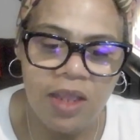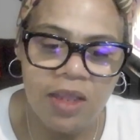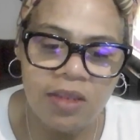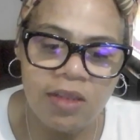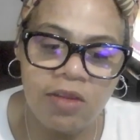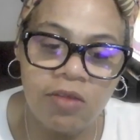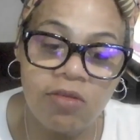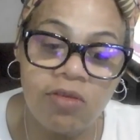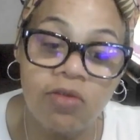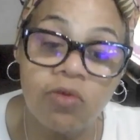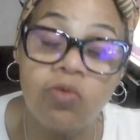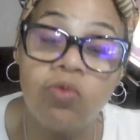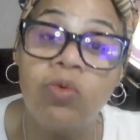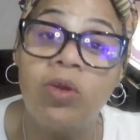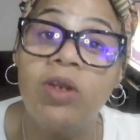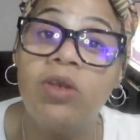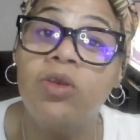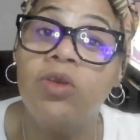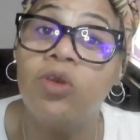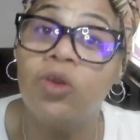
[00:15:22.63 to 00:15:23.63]
So
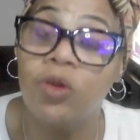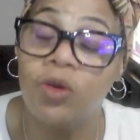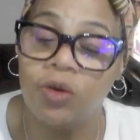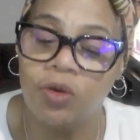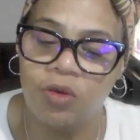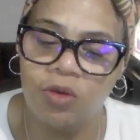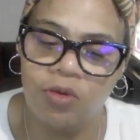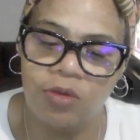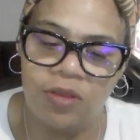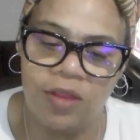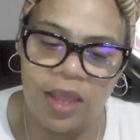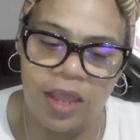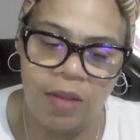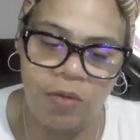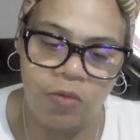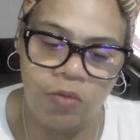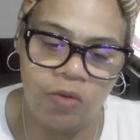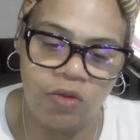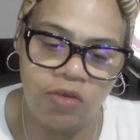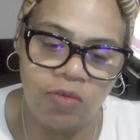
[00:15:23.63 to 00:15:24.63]
surrender to
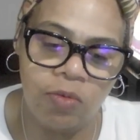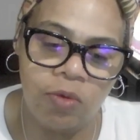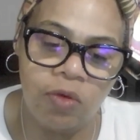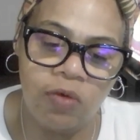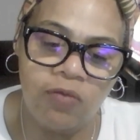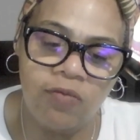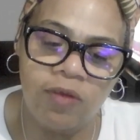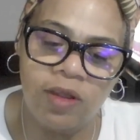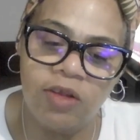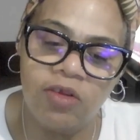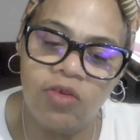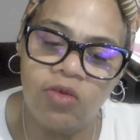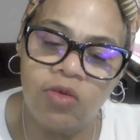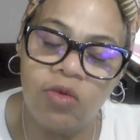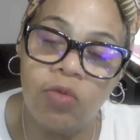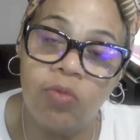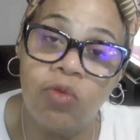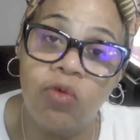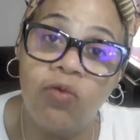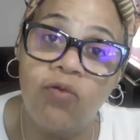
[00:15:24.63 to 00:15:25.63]
that which motivates you
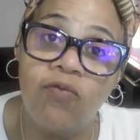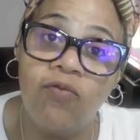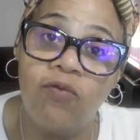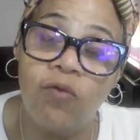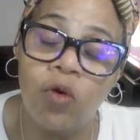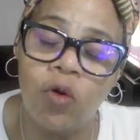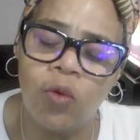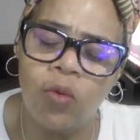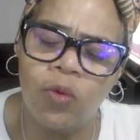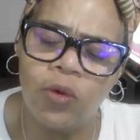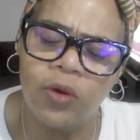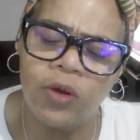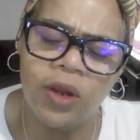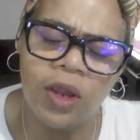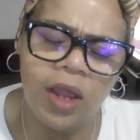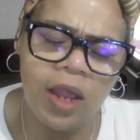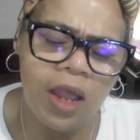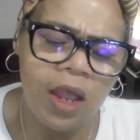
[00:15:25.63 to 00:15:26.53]
to move forward.